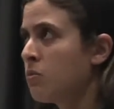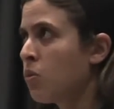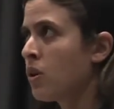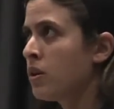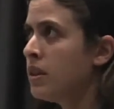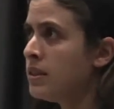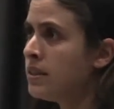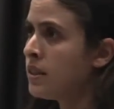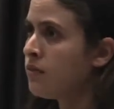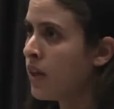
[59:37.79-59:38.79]
more
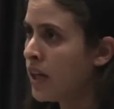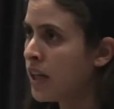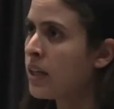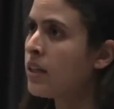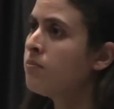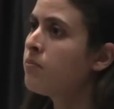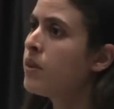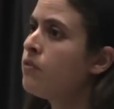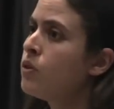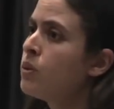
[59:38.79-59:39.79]
acidifying,
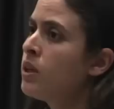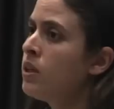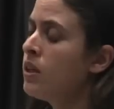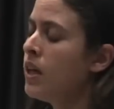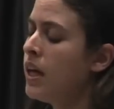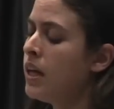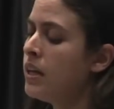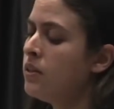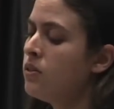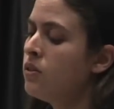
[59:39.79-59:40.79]
if you will,
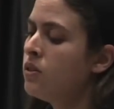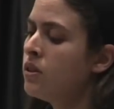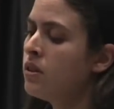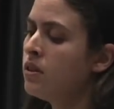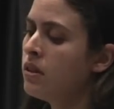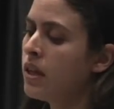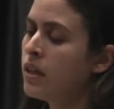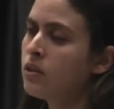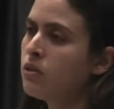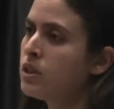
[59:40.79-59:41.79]
and they
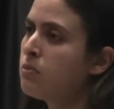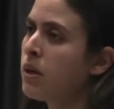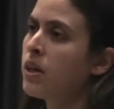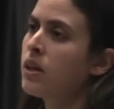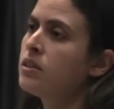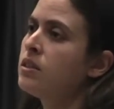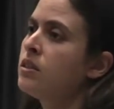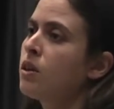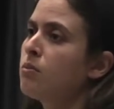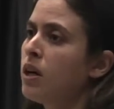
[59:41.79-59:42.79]
include asparagus
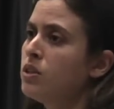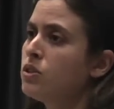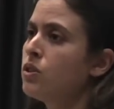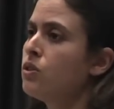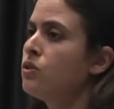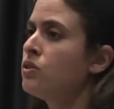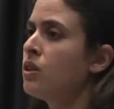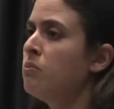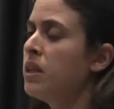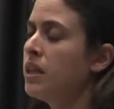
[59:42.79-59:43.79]
and garbanzos
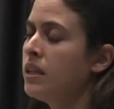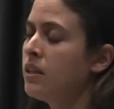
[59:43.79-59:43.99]
and millet.